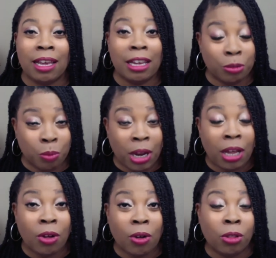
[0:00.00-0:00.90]
It's what I
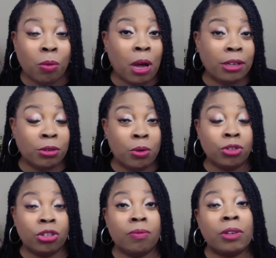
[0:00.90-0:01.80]
call the wise
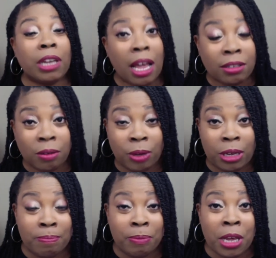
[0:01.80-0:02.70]
courtship philosophy.